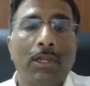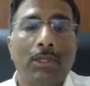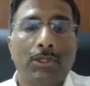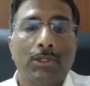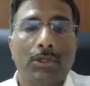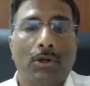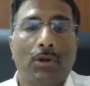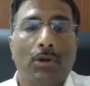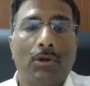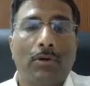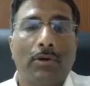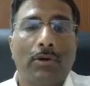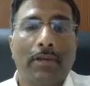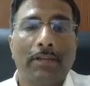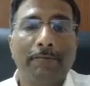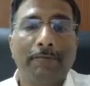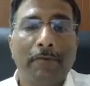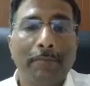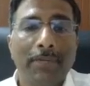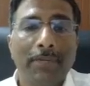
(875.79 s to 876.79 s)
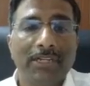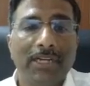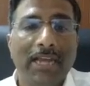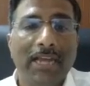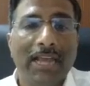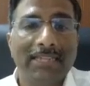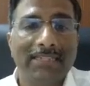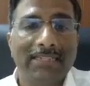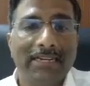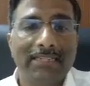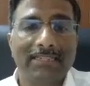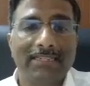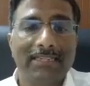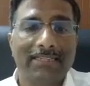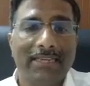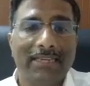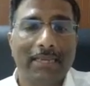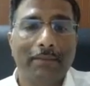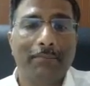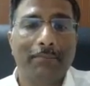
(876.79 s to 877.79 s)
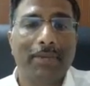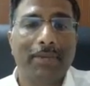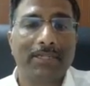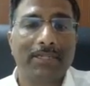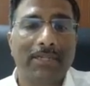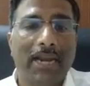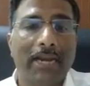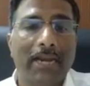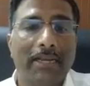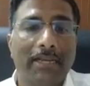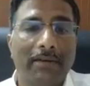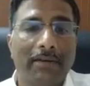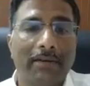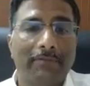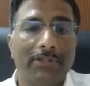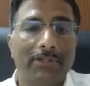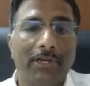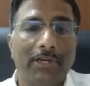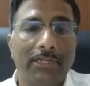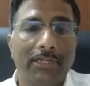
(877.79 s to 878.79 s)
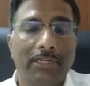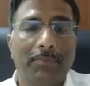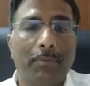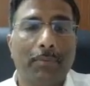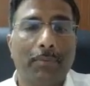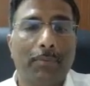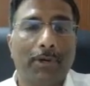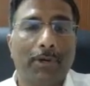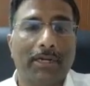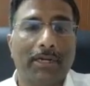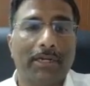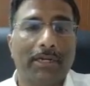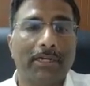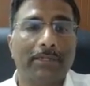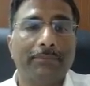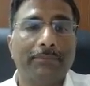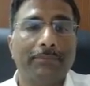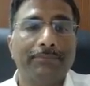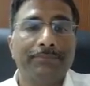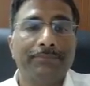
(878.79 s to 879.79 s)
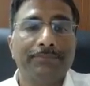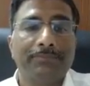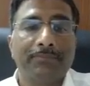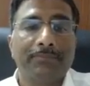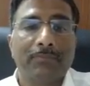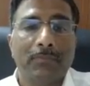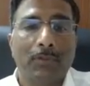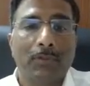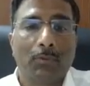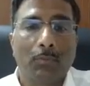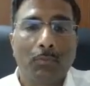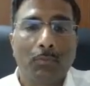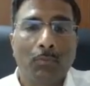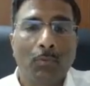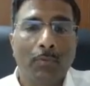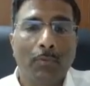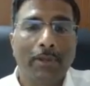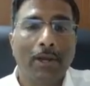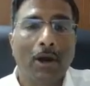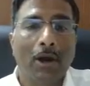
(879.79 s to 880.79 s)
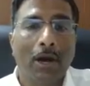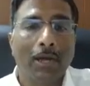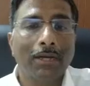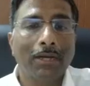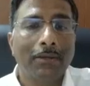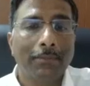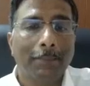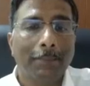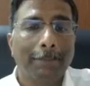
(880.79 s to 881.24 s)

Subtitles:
So information asset is the second biggest category which needs to be protected. So moving on,